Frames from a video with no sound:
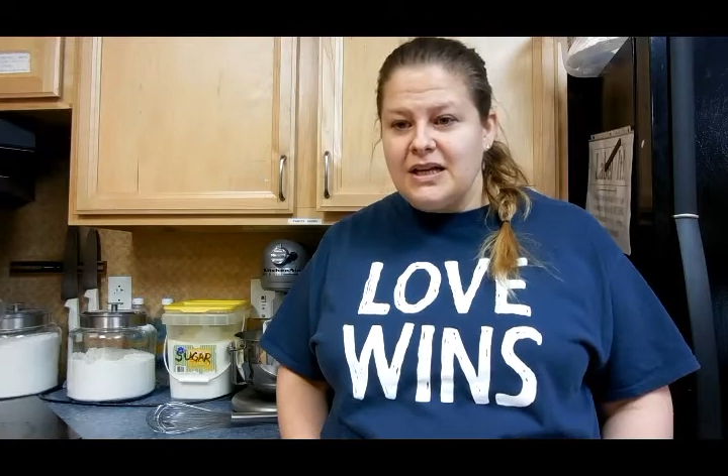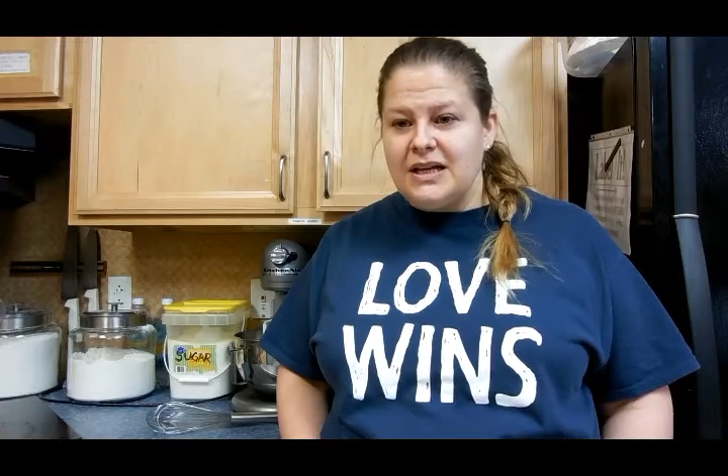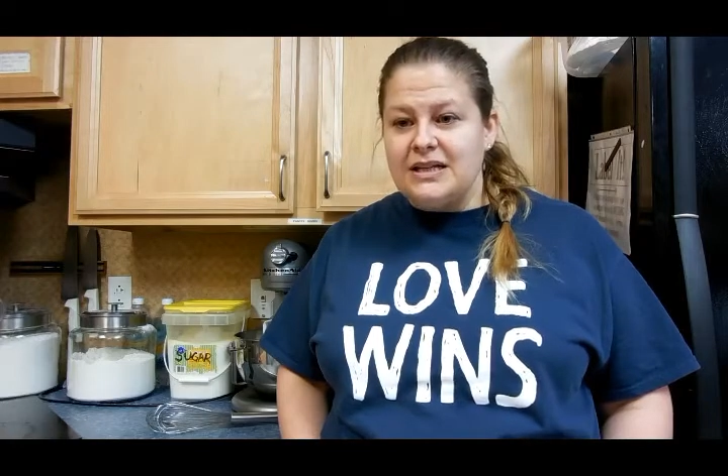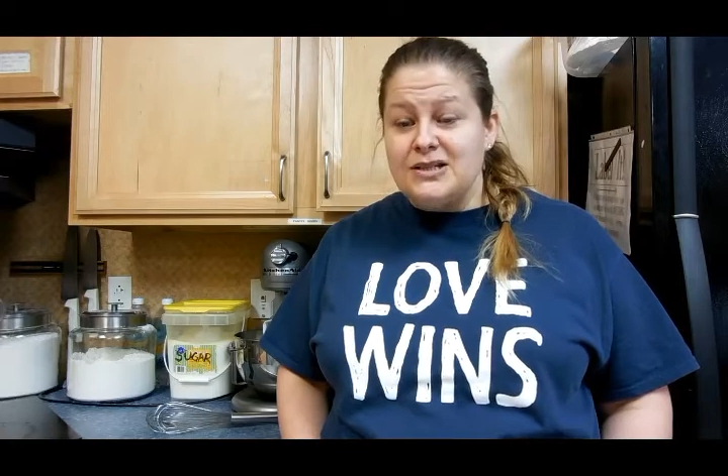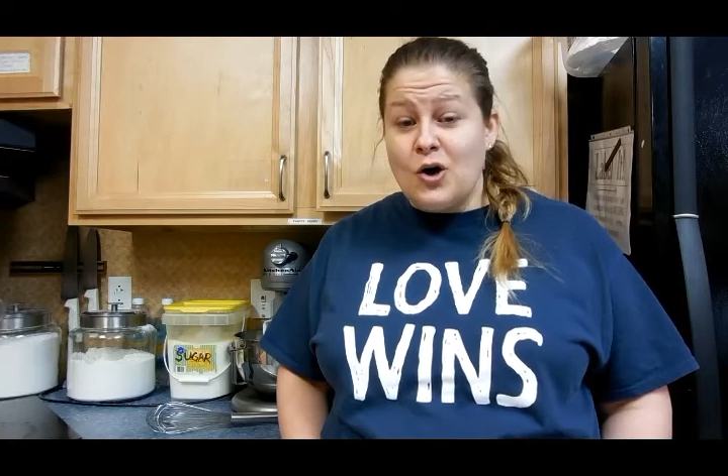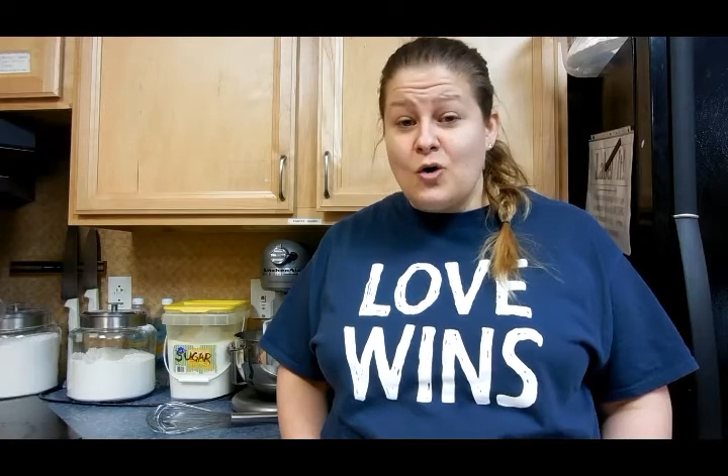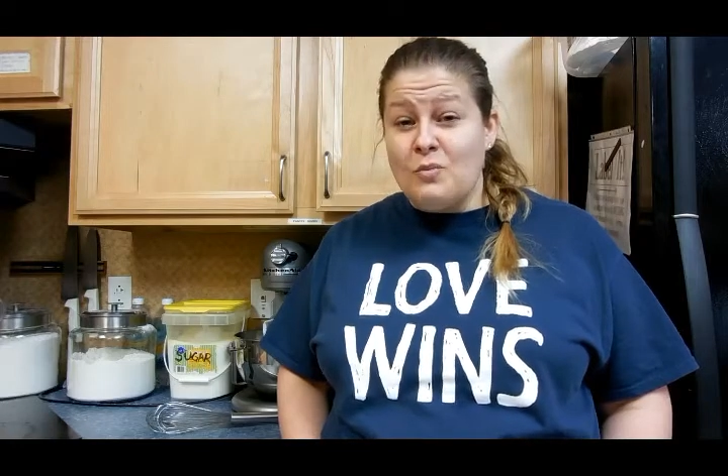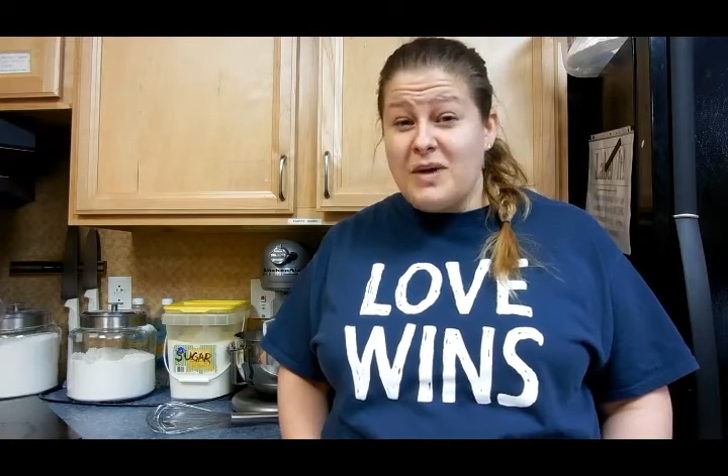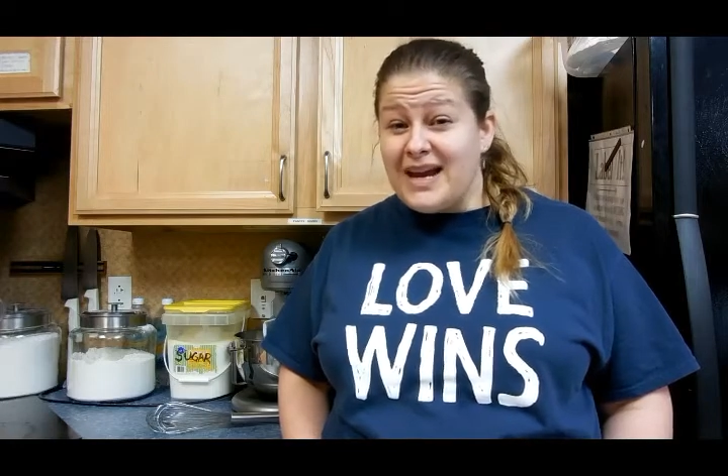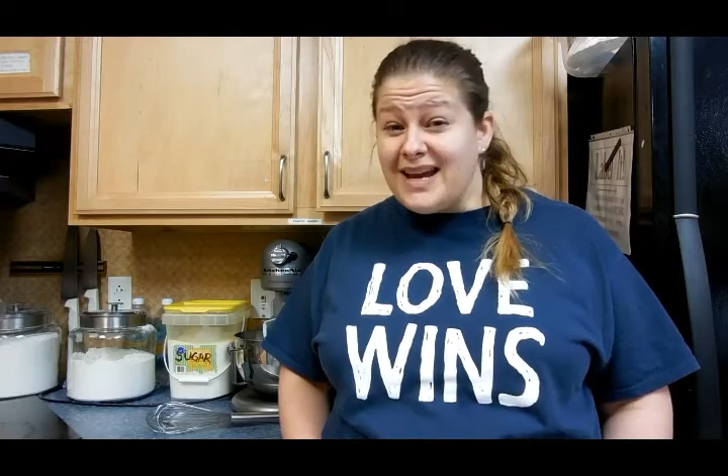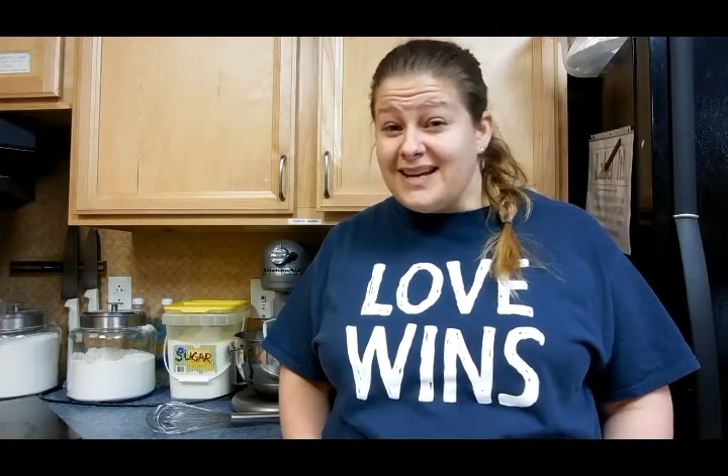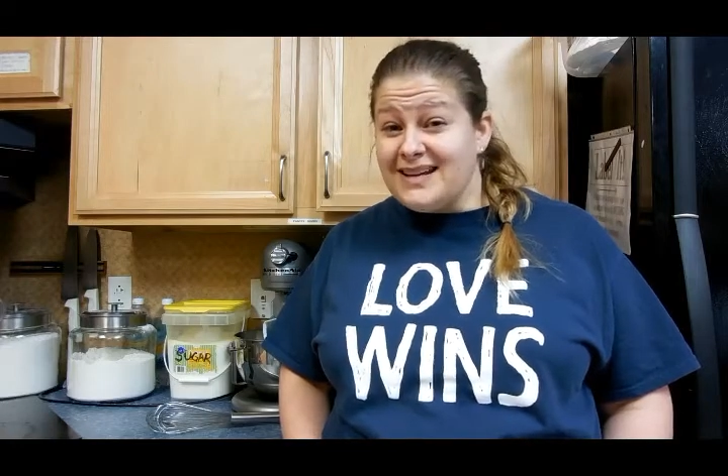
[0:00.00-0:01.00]
It is
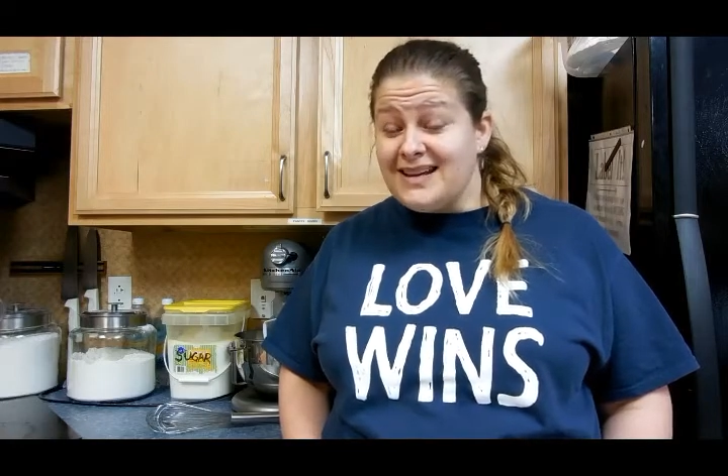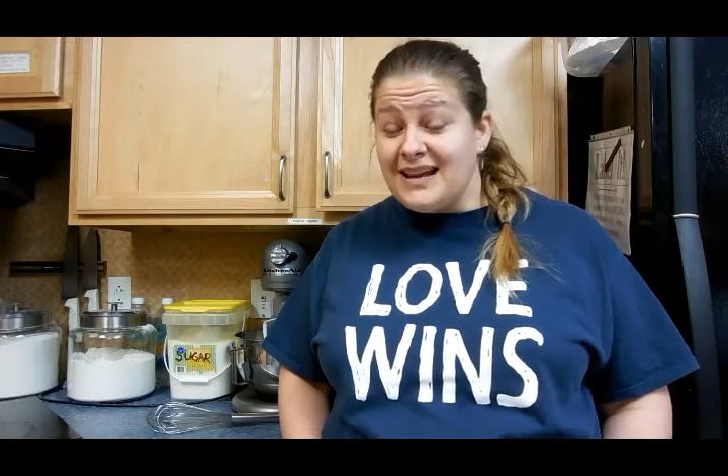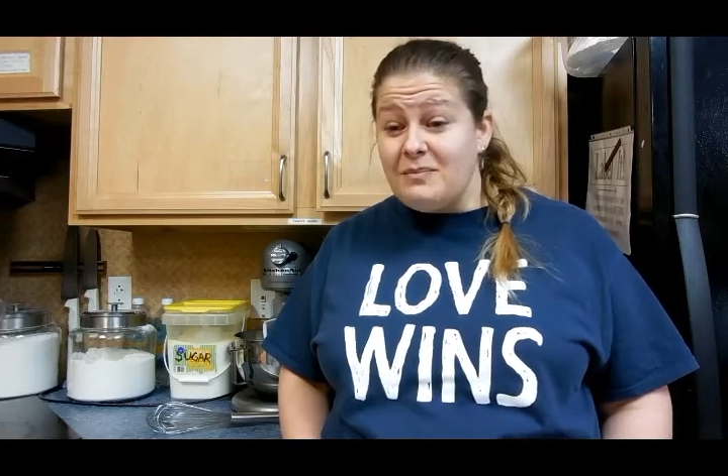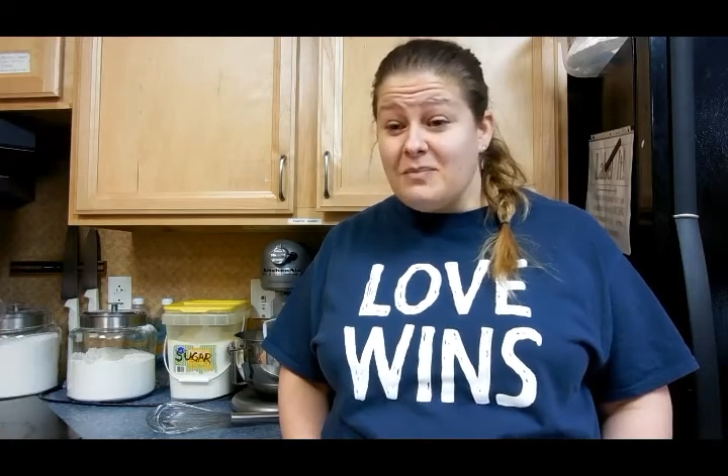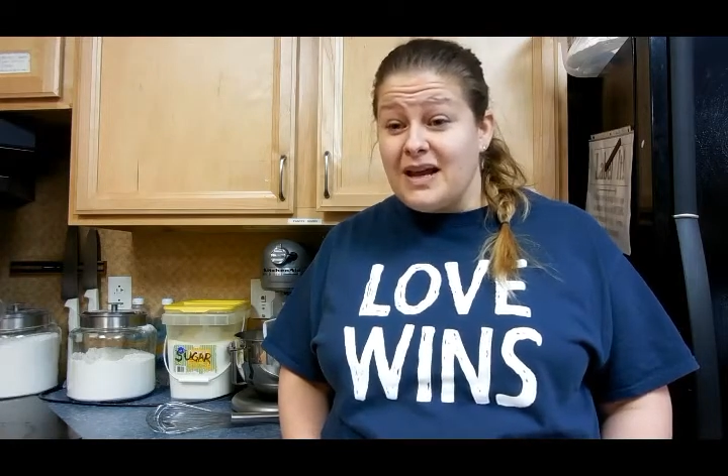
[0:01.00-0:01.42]
homemade and